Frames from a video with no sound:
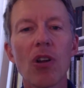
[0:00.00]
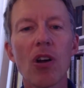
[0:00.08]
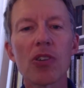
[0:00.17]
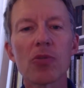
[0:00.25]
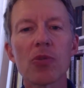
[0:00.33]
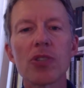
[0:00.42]

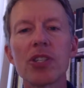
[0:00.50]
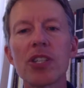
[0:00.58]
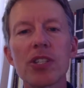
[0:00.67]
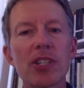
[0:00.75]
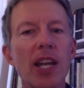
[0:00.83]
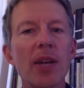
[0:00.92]
laws was the
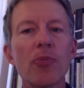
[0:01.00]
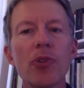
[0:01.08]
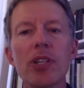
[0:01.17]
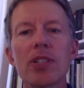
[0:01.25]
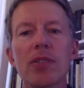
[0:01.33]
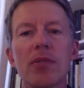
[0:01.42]
same
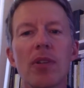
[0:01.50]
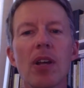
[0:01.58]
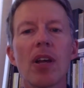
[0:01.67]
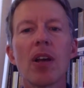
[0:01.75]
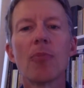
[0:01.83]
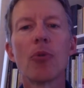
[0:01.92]
reason
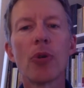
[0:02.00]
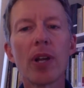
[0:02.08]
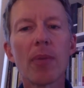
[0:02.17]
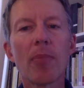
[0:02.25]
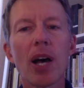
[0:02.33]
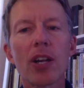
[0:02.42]

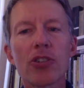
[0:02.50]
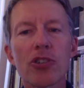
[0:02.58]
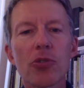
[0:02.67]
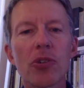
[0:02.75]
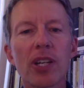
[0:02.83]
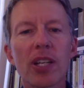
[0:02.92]
Maria Montessori